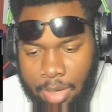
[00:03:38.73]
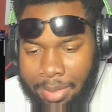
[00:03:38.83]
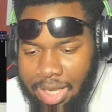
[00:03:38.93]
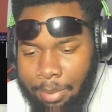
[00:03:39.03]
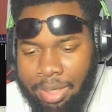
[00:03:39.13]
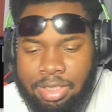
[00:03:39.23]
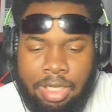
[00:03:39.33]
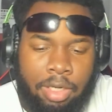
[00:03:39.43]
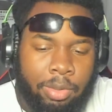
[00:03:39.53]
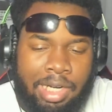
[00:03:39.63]
I might,
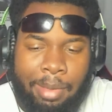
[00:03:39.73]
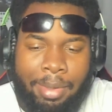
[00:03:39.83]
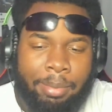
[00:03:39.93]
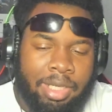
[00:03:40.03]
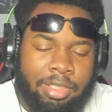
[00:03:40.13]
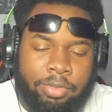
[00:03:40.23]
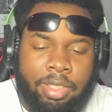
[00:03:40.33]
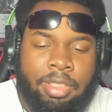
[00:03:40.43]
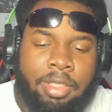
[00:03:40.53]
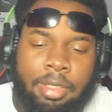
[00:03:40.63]
start doing that. might be
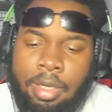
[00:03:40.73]
interesting.